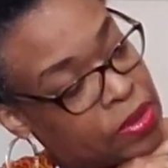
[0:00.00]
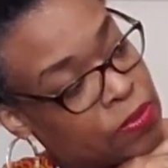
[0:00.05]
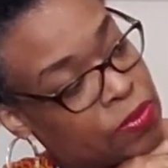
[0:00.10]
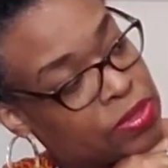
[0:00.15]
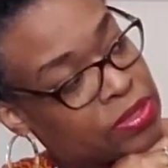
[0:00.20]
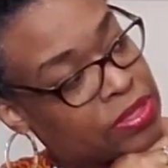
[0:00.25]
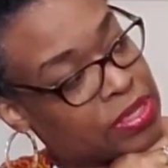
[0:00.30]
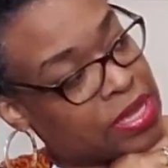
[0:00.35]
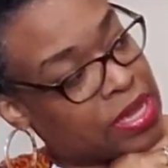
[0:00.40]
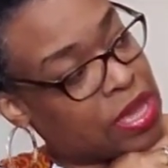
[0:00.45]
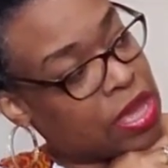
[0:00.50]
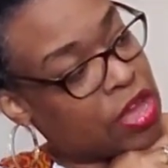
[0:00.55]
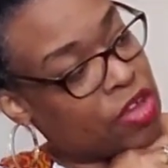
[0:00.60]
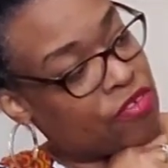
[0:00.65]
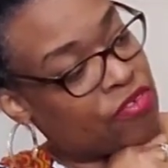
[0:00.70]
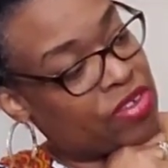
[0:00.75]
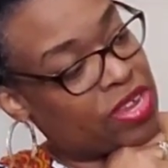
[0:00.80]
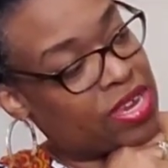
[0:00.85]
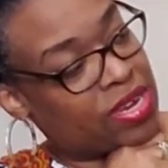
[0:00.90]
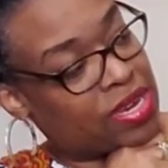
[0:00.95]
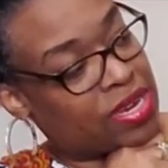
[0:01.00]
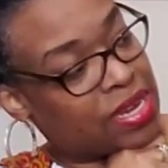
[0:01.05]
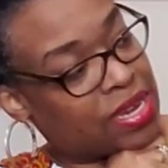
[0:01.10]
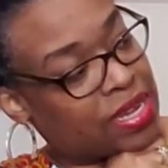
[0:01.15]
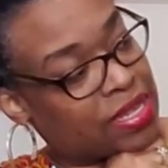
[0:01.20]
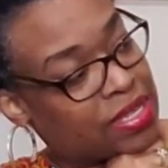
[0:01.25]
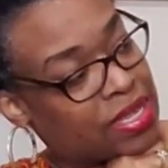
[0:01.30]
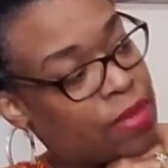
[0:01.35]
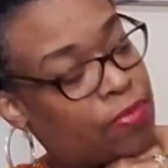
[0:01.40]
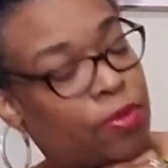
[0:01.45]
we'll see. Hopefully in the
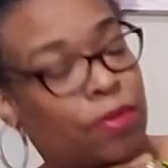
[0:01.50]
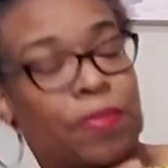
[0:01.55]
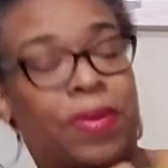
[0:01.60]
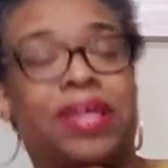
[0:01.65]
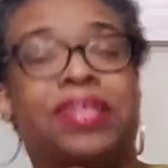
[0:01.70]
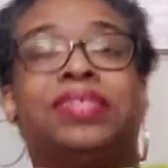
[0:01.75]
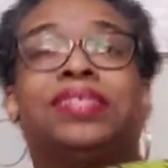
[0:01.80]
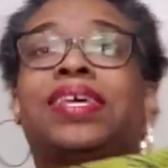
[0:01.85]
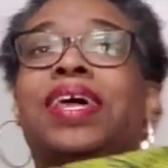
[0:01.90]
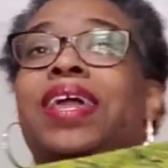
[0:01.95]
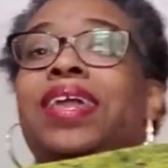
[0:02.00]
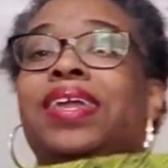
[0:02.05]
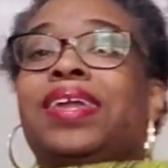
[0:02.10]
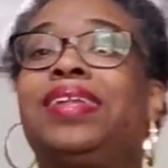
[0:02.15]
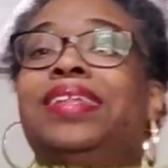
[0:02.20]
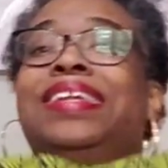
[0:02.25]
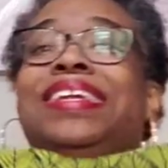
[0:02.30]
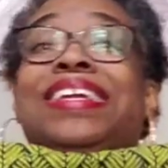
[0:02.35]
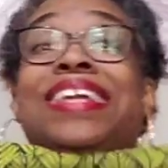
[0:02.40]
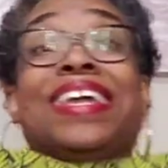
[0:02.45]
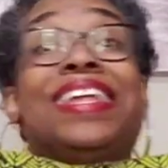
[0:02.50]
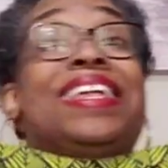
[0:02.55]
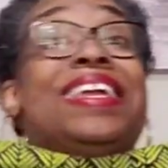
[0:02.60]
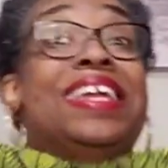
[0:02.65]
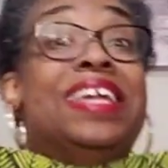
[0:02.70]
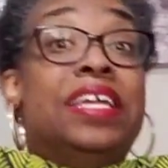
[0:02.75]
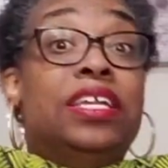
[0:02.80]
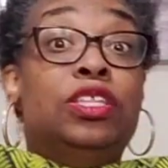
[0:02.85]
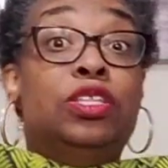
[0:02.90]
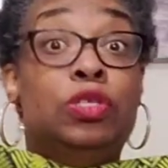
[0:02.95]
next couple months I can get
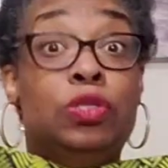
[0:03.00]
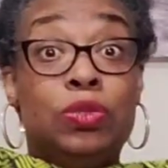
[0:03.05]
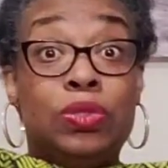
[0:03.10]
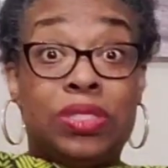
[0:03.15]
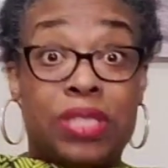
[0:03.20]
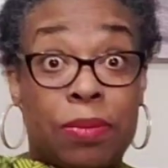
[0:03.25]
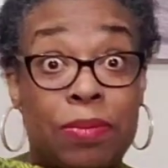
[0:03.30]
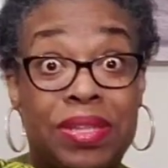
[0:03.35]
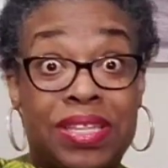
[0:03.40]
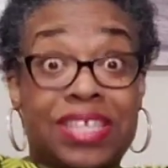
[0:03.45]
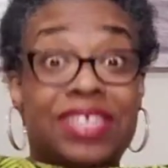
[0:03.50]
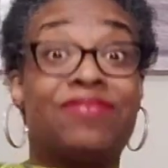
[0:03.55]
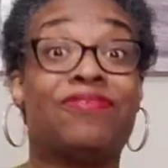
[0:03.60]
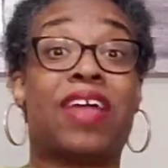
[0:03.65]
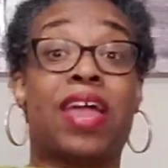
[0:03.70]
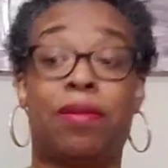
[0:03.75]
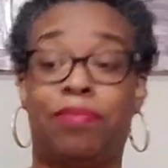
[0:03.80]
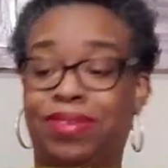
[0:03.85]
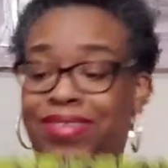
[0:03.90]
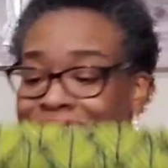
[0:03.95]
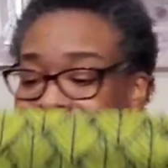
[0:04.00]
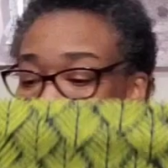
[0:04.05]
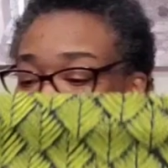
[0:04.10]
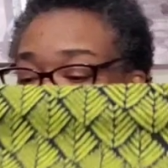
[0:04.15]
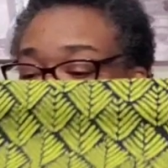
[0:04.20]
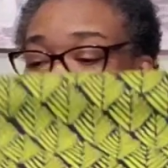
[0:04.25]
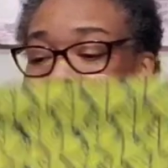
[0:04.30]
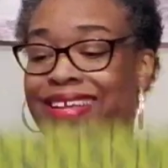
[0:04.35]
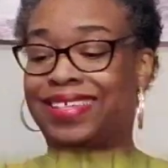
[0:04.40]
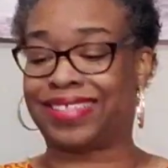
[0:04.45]
into some of these fabrics,
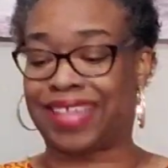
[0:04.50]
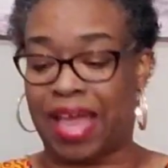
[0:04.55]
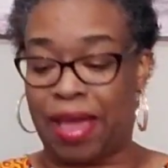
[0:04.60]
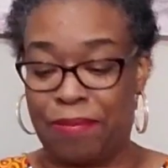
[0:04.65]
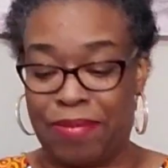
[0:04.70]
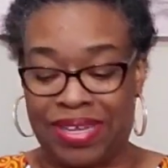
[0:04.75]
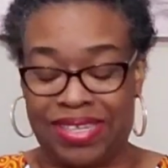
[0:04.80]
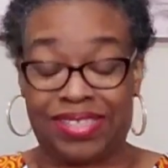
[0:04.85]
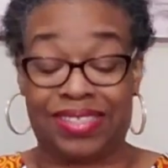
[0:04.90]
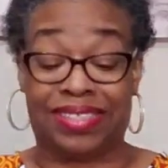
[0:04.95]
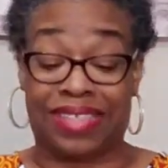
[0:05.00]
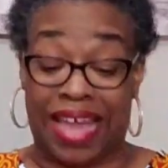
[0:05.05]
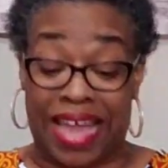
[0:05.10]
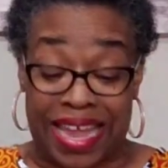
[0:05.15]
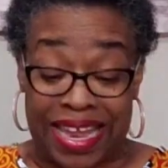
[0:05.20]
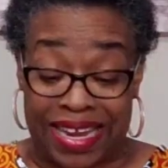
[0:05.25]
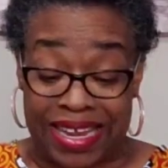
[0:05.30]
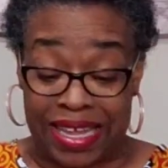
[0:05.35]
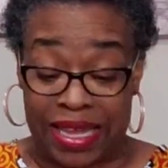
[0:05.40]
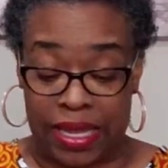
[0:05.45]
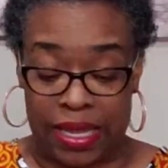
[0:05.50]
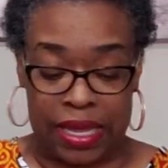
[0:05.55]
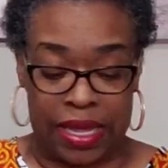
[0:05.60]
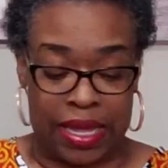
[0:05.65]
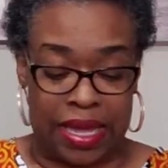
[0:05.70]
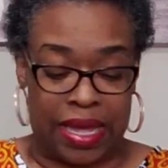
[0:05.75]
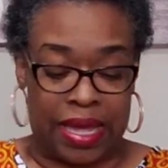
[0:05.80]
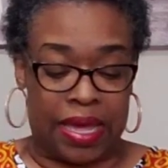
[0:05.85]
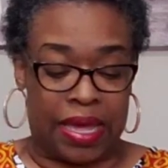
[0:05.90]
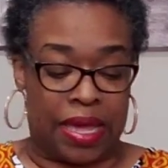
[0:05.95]
guys. I'm excited.
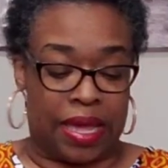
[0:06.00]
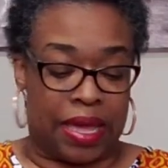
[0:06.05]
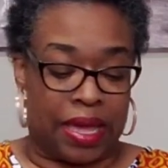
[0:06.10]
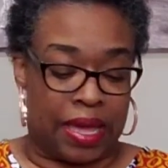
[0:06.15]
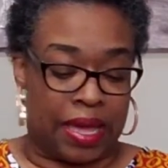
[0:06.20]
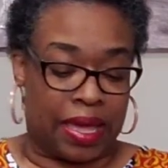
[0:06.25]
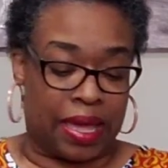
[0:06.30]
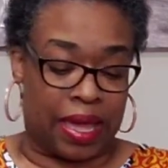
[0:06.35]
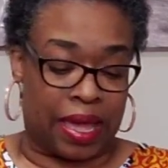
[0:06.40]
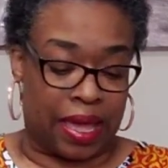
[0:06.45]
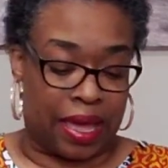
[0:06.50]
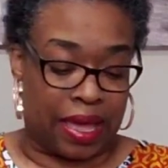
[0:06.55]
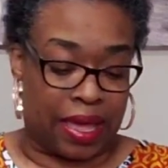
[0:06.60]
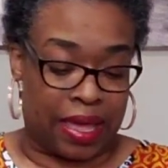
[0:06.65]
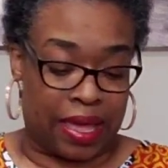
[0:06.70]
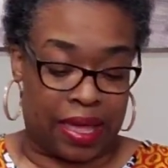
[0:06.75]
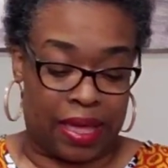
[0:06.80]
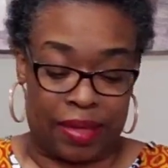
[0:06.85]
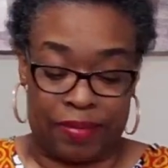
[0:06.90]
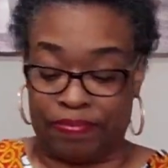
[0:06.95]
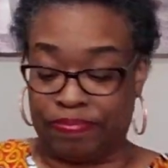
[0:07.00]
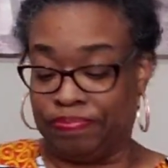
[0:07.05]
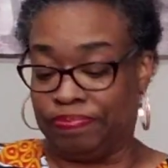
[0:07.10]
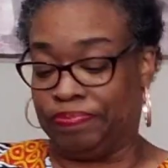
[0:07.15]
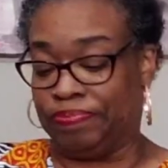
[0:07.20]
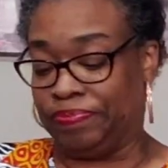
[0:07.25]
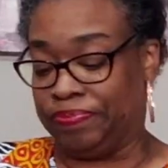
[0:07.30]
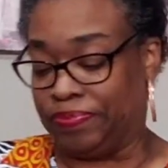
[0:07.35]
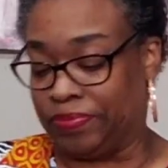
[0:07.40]
I'm